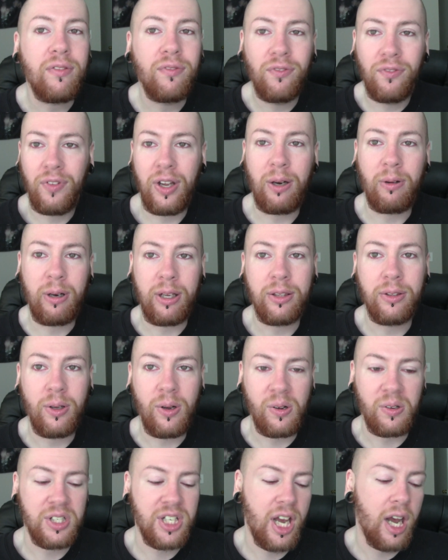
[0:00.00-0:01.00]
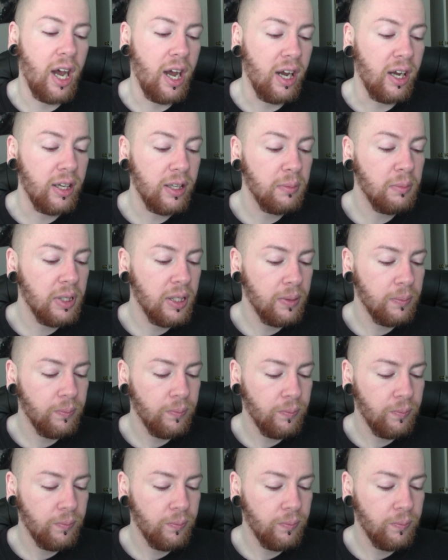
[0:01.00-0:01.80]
very long time.